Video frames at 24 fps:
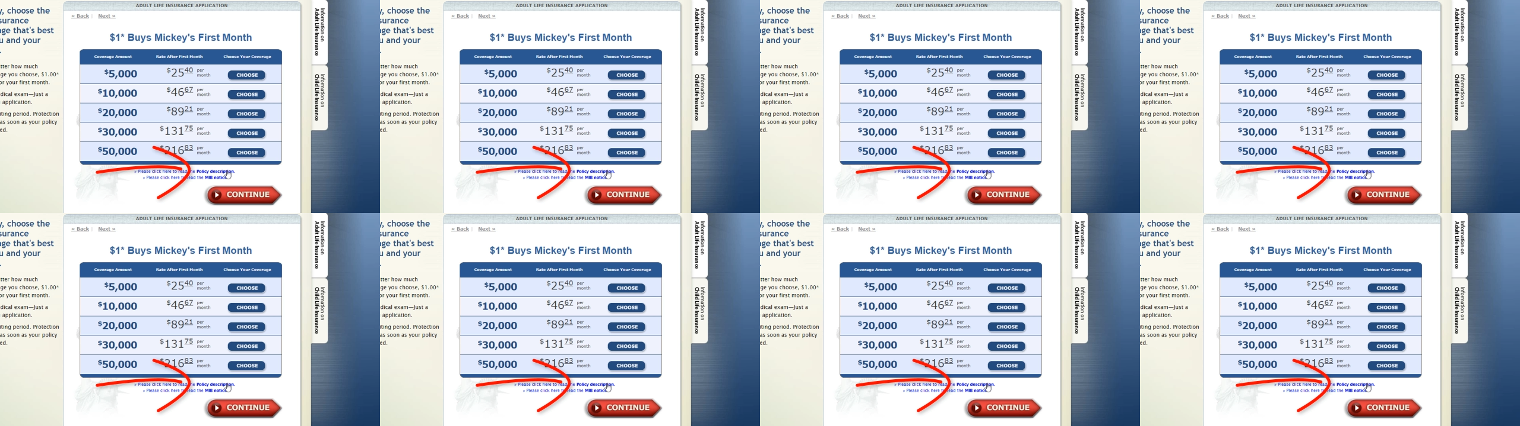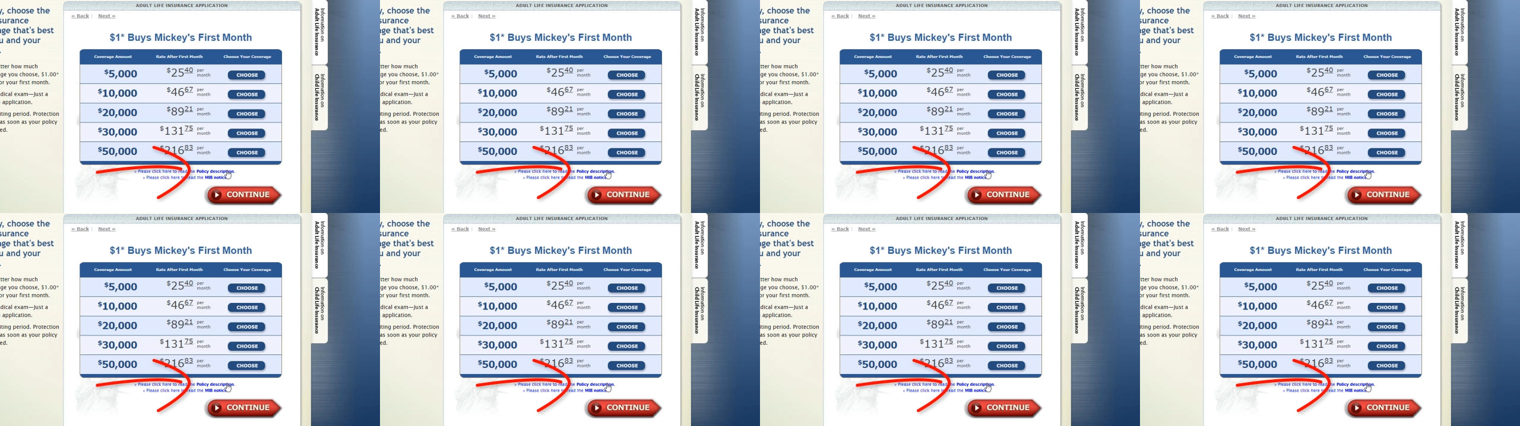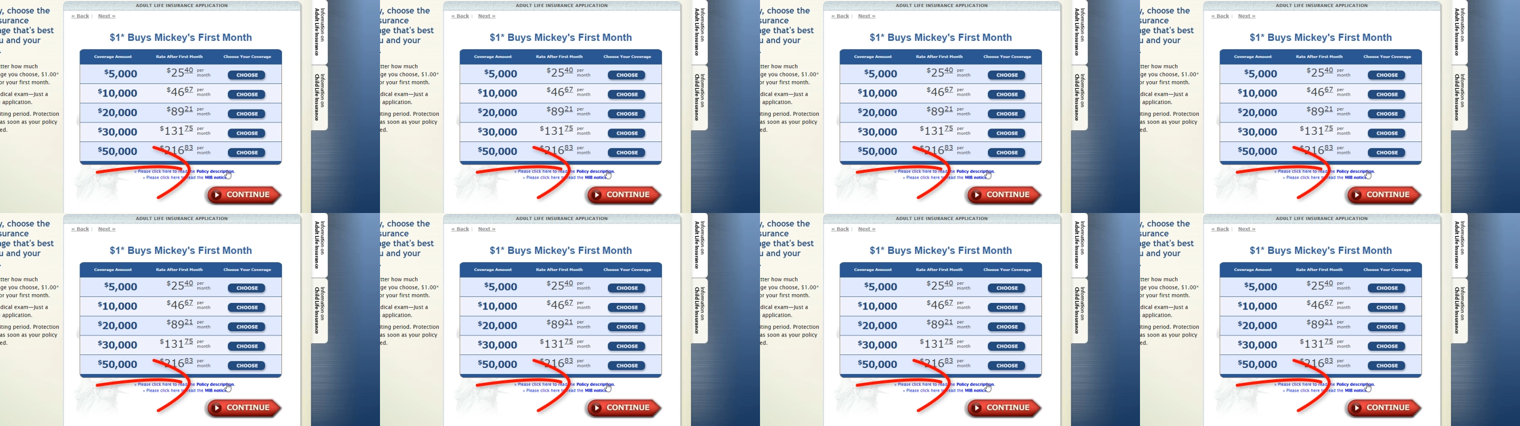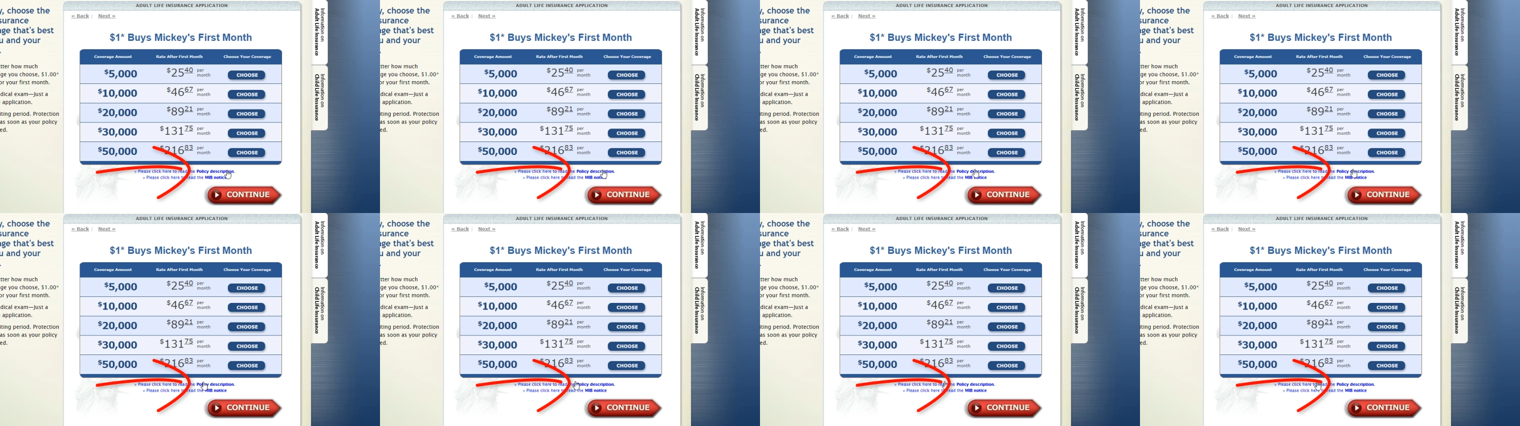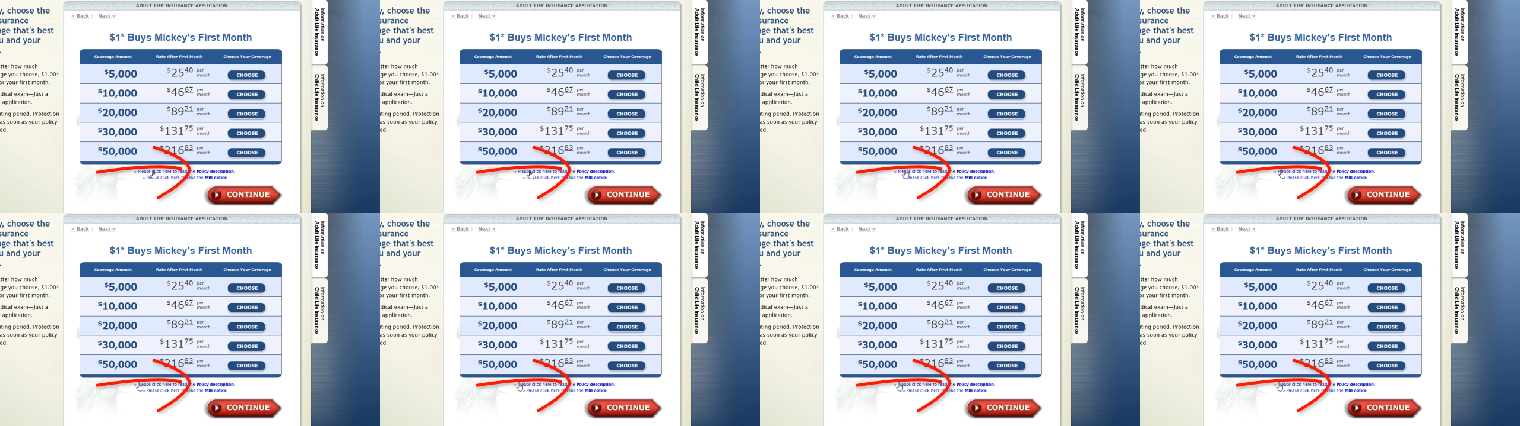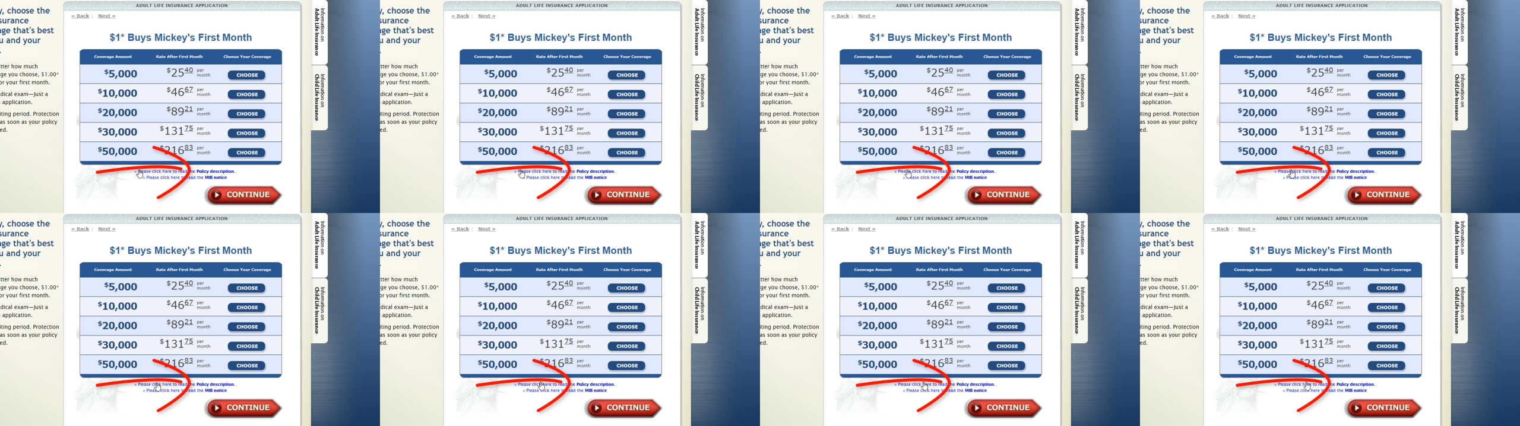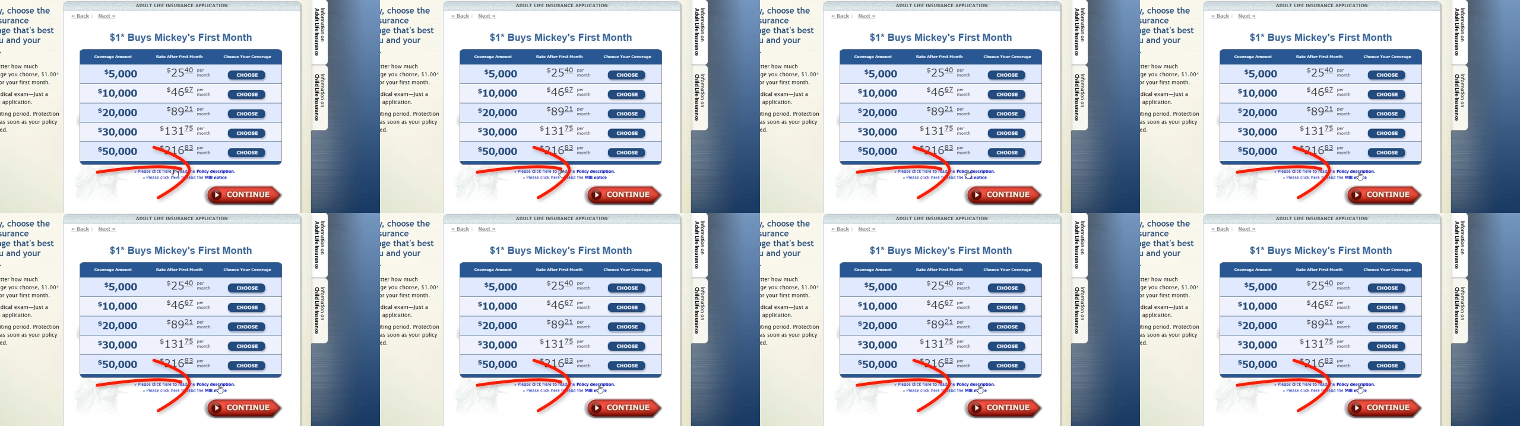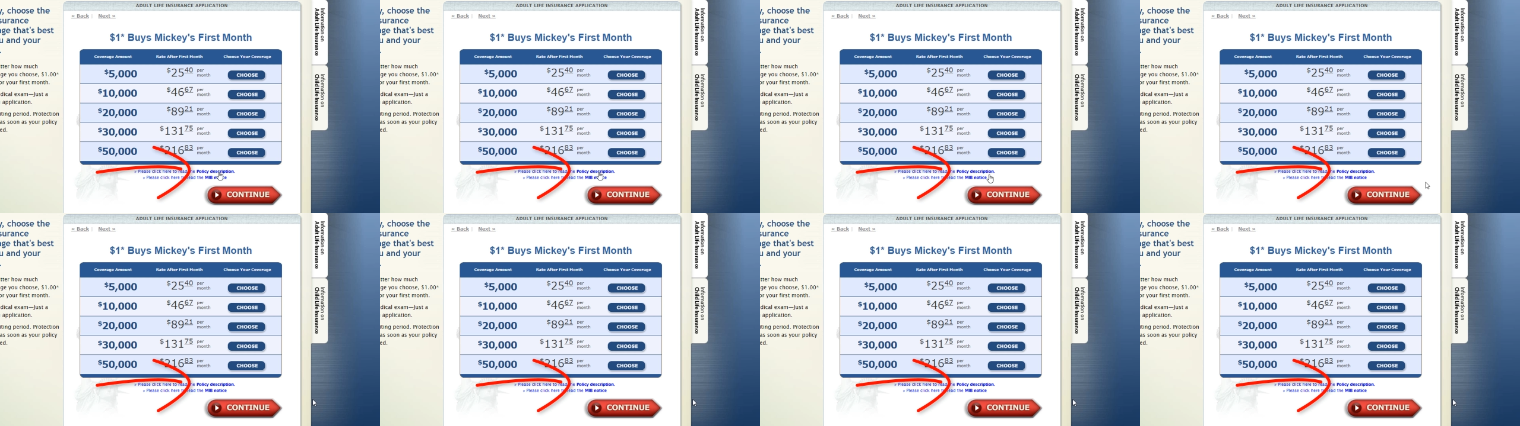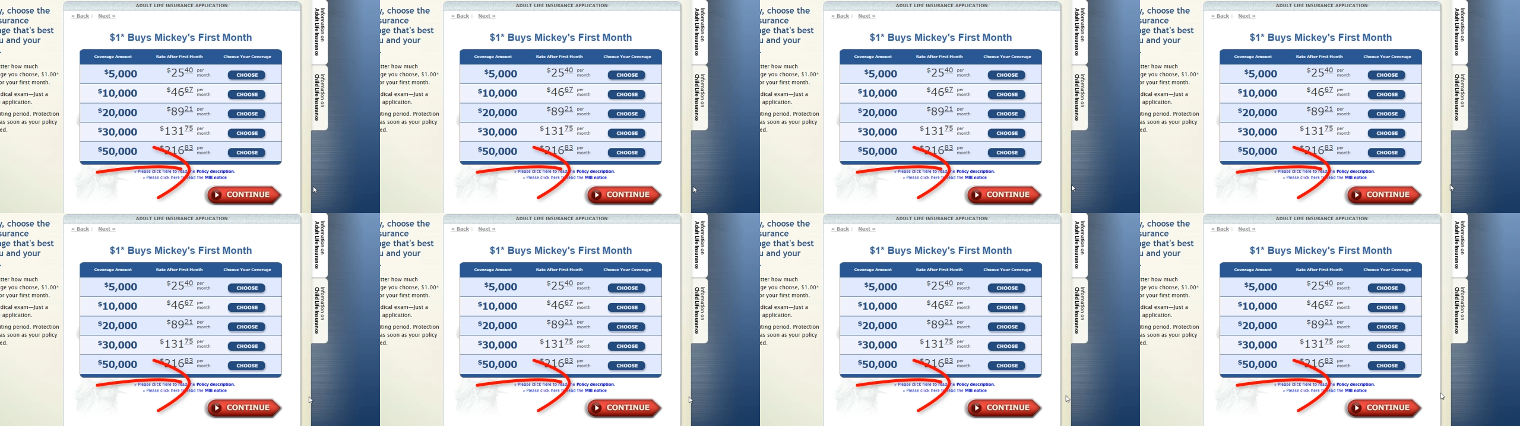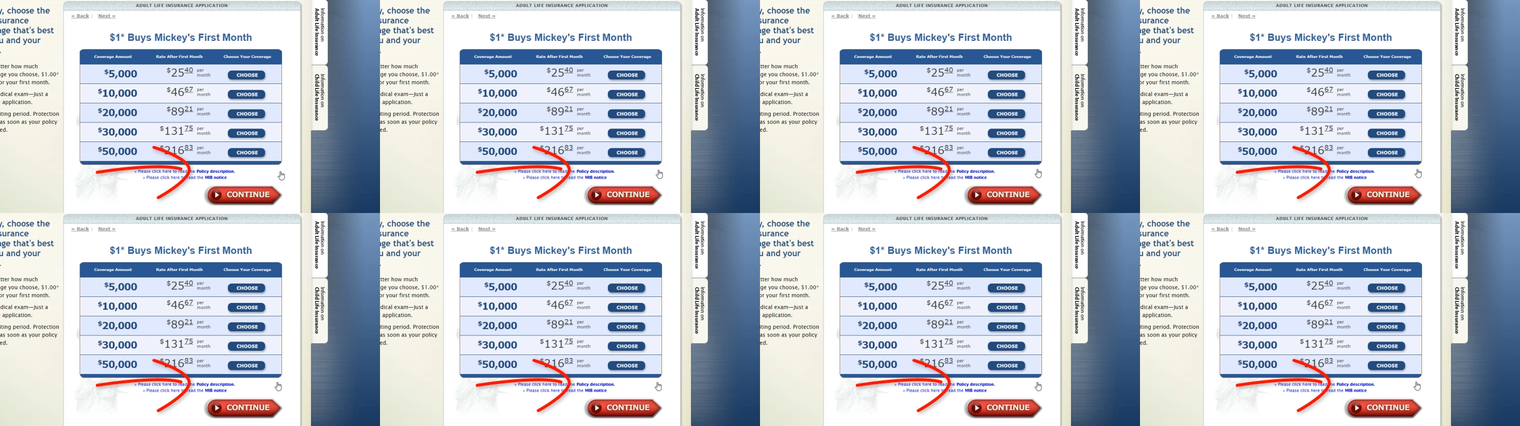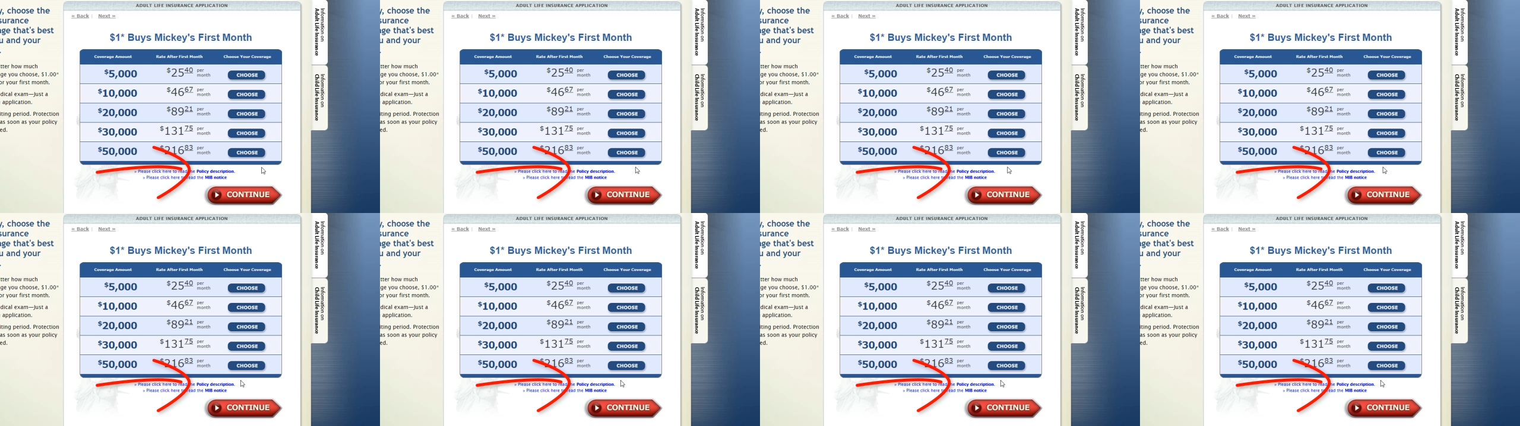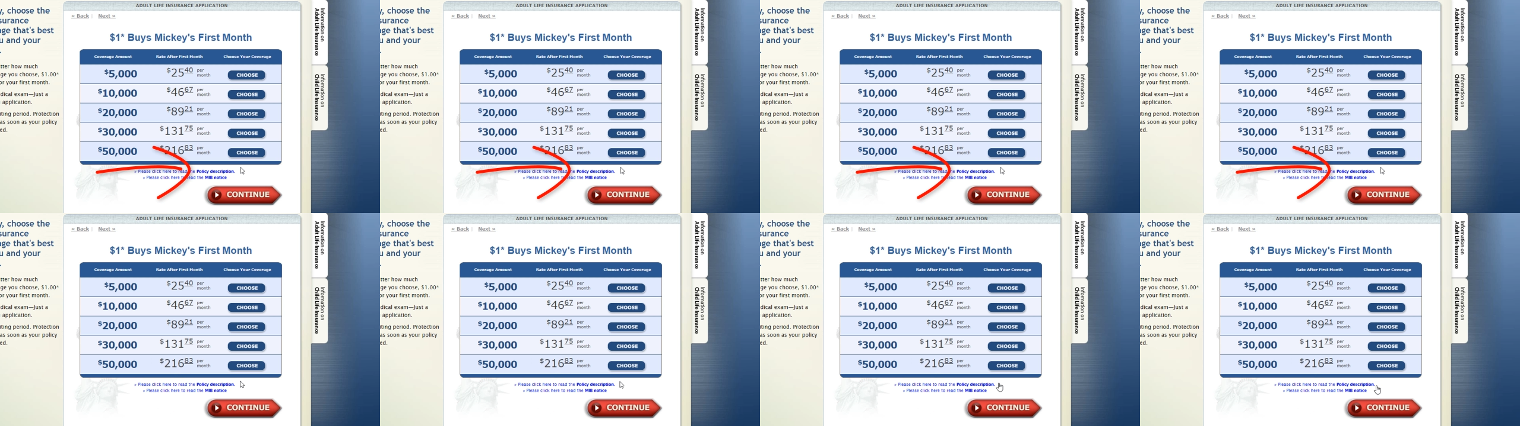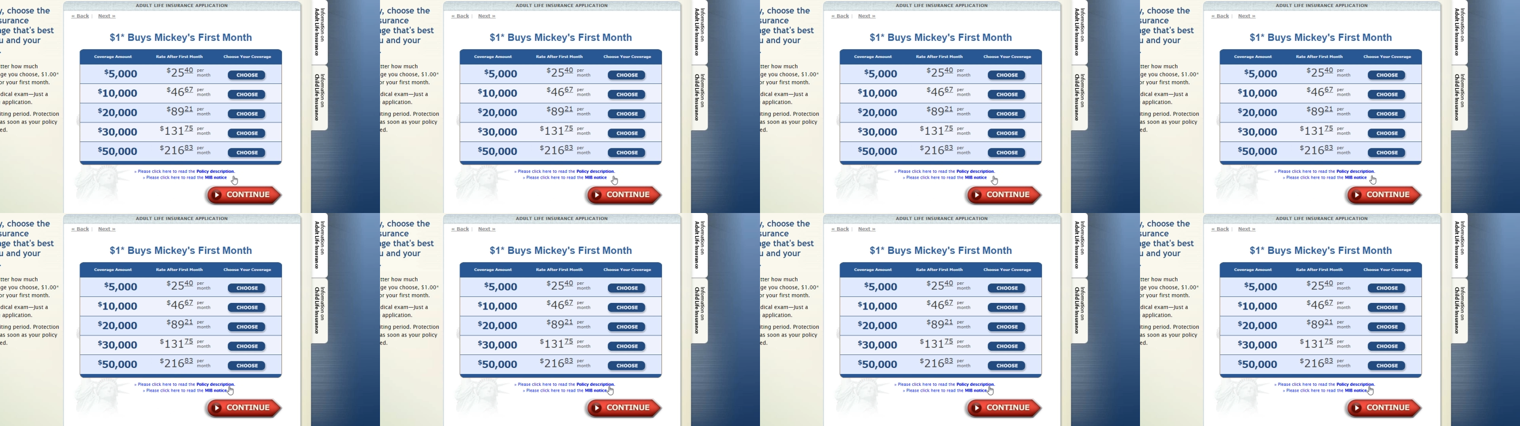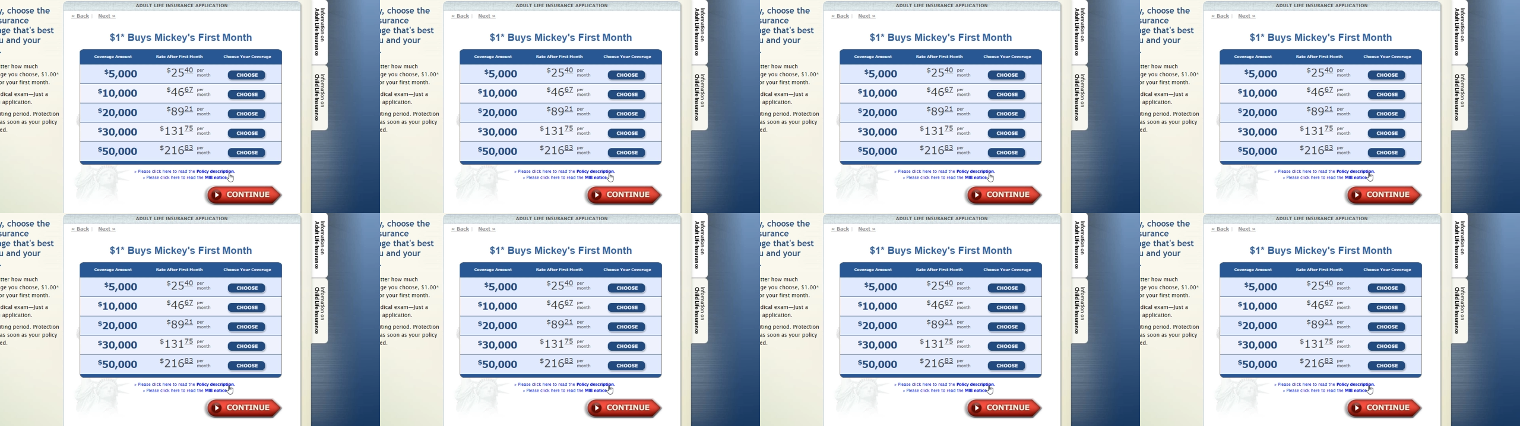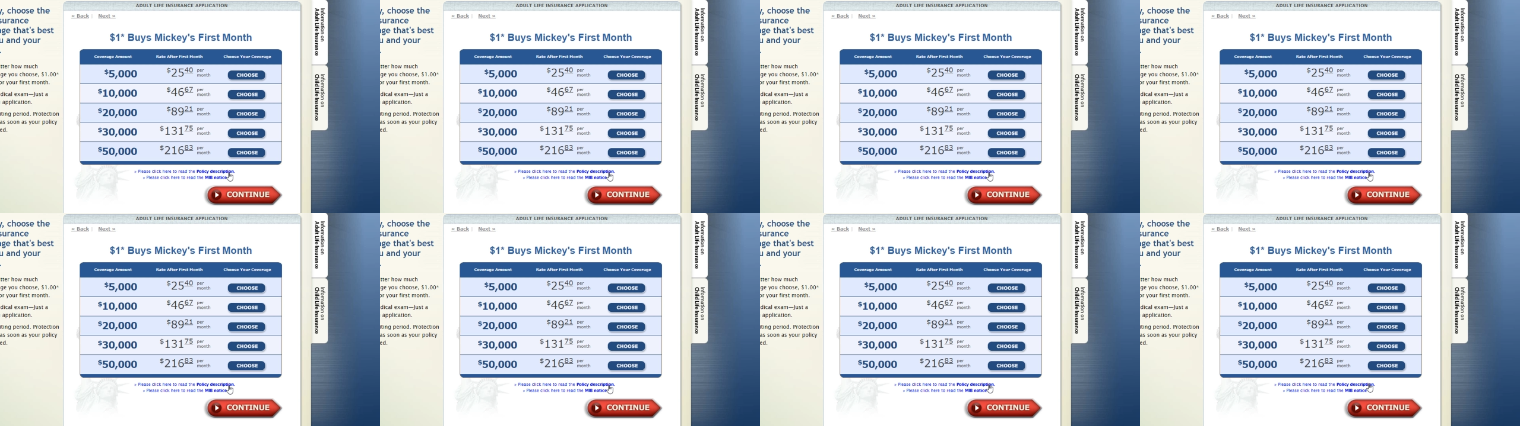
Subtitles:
No face is visible, so there are no lips to read.